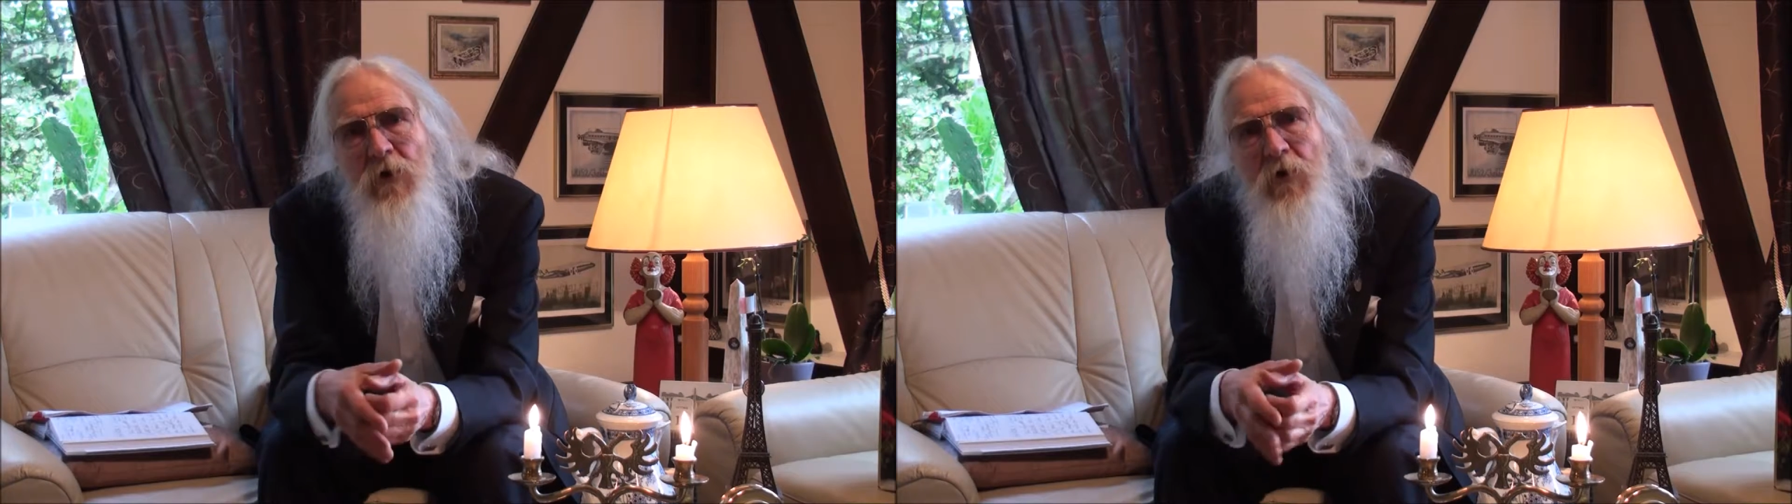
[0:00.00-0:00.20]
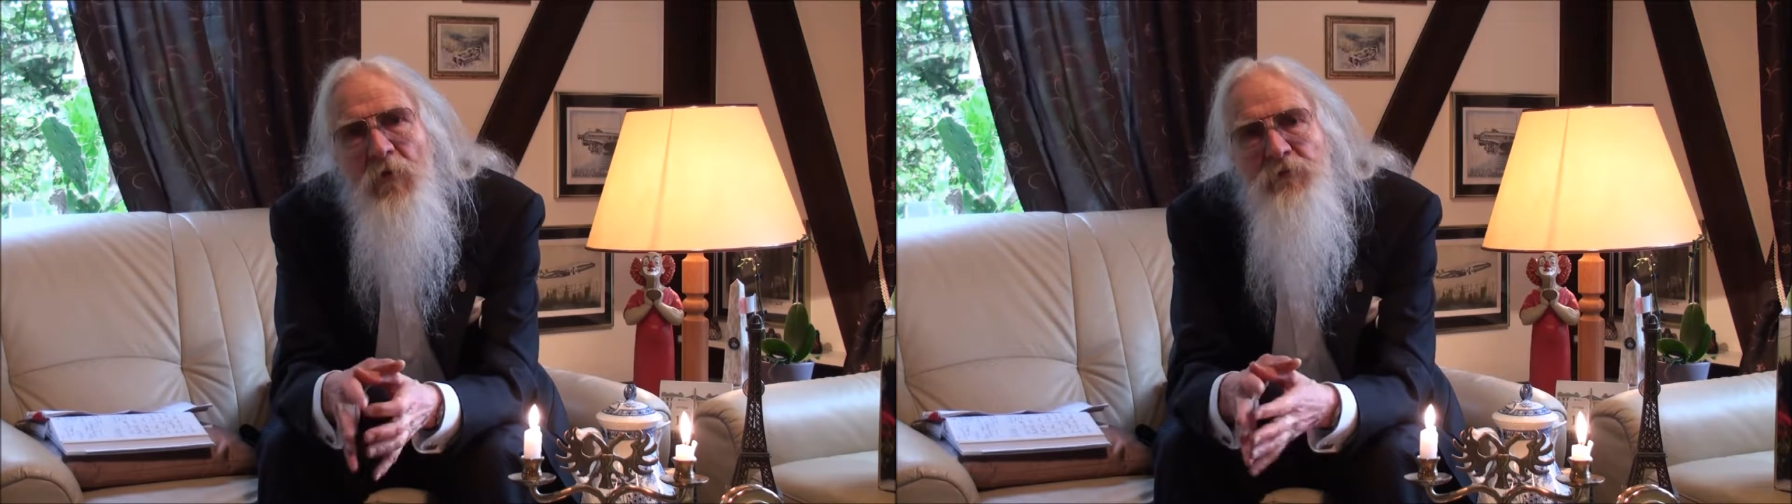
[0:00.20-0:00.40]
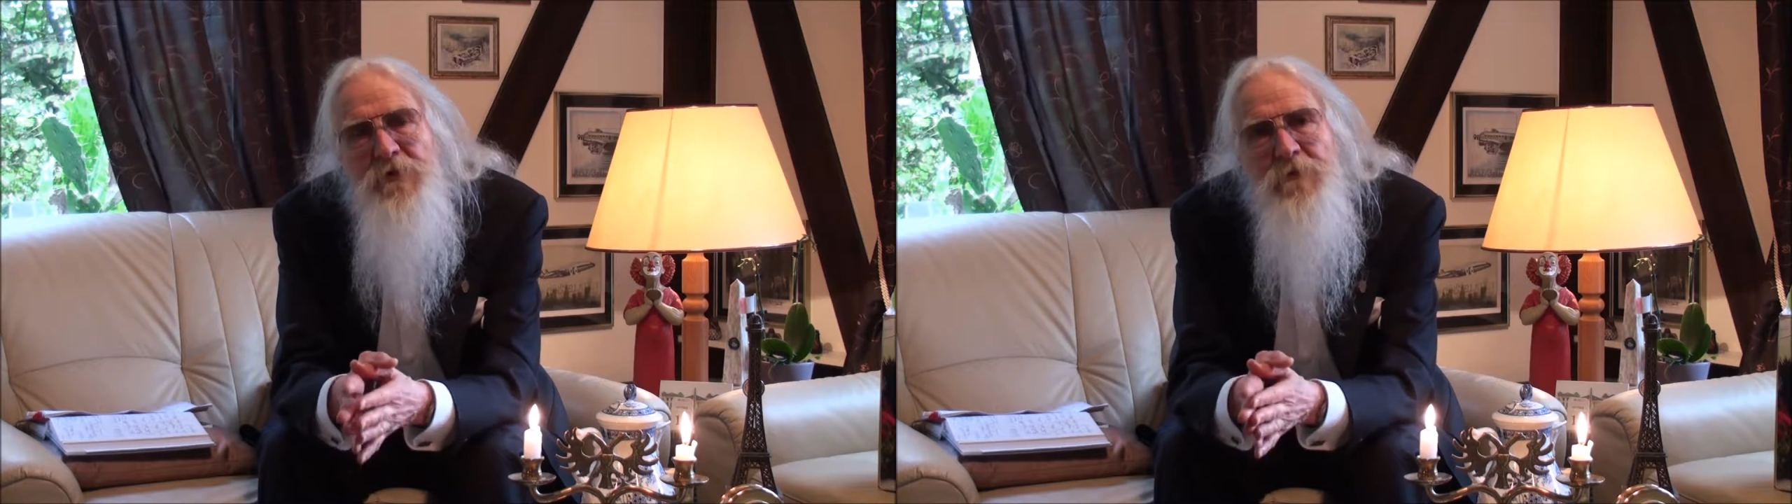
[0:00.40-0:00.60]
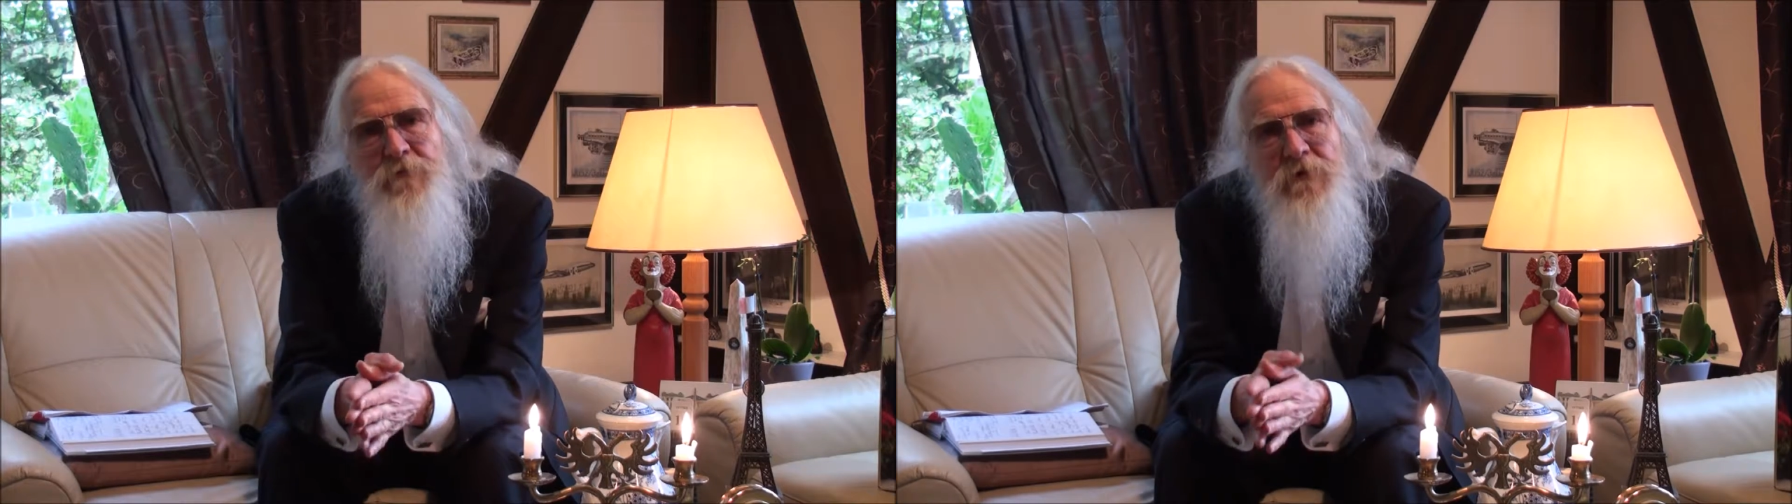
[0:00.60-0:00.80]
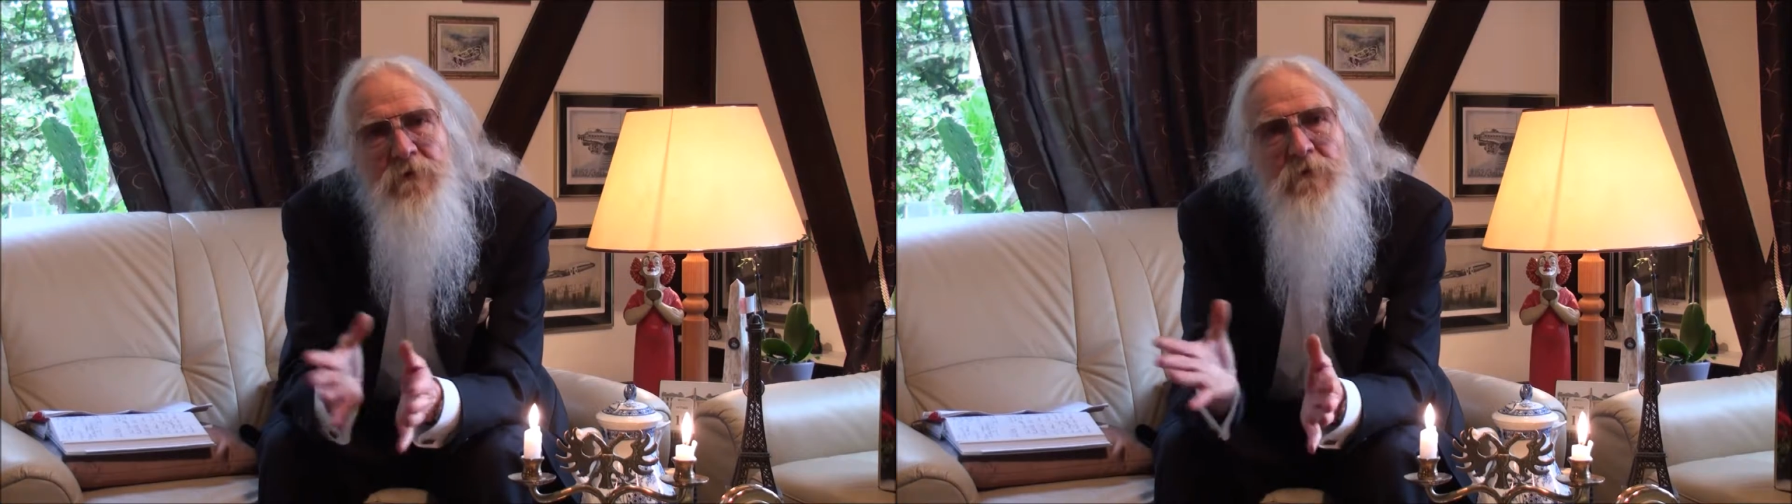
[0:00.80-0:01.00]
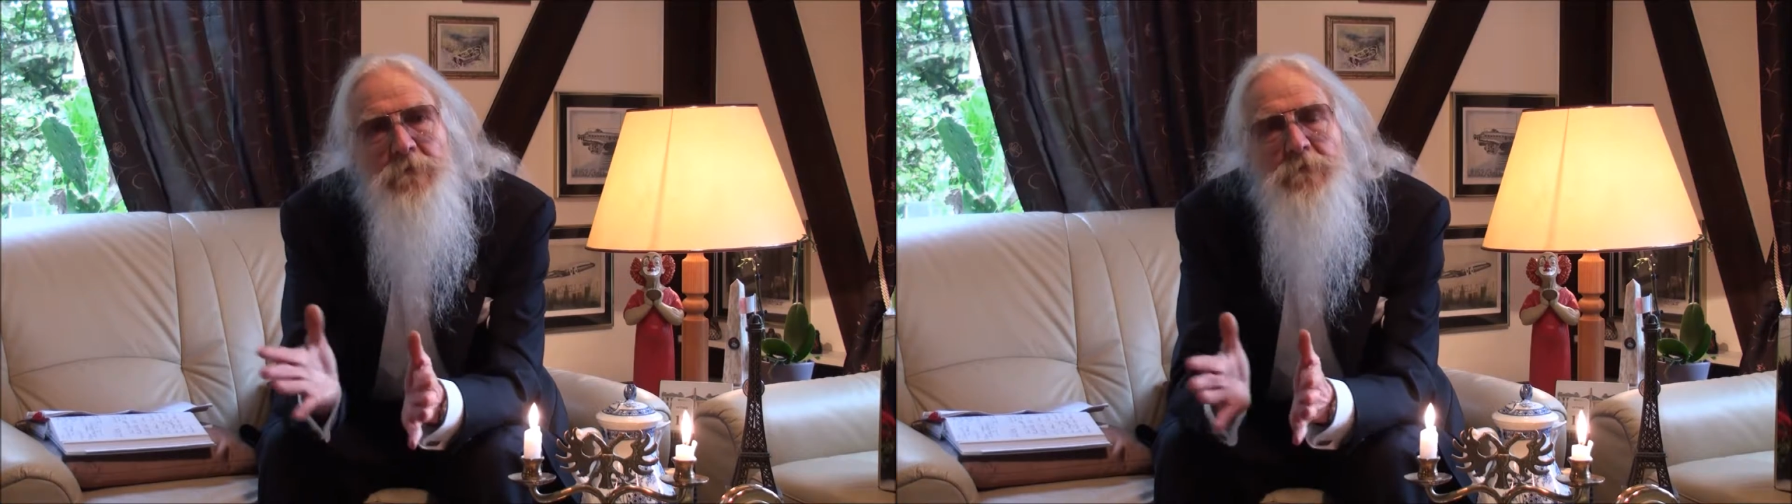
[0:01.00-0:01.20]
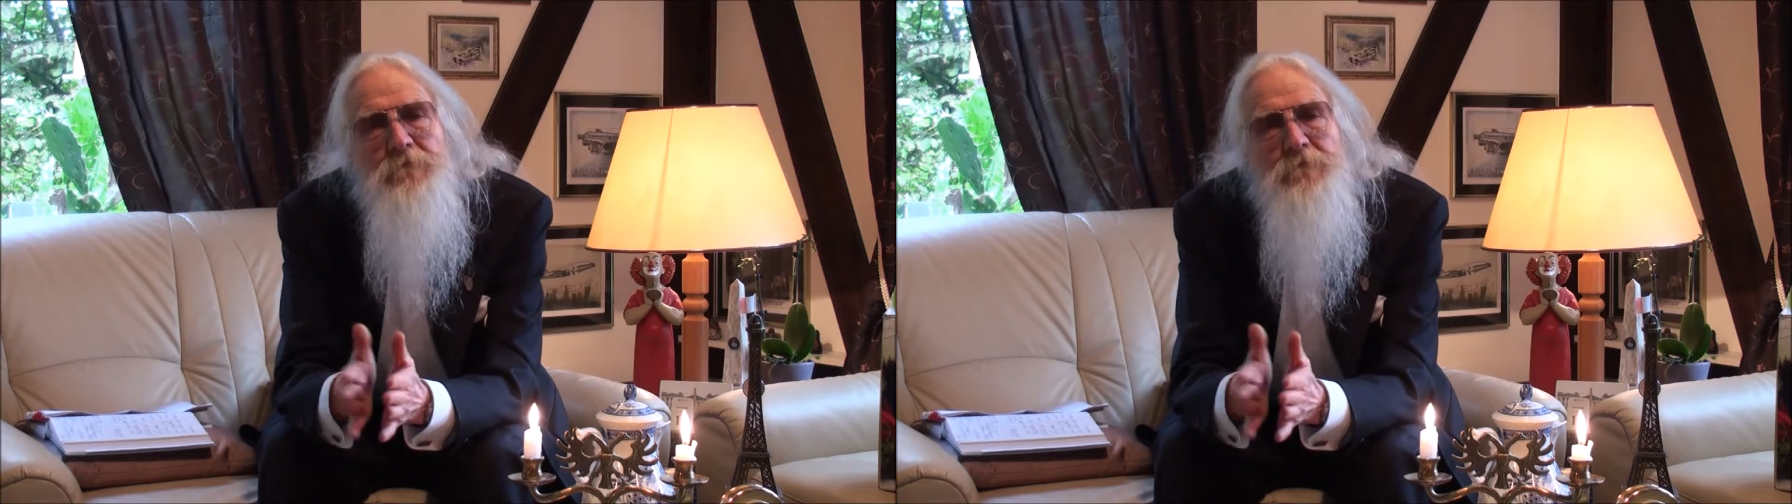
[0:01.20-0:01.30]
of people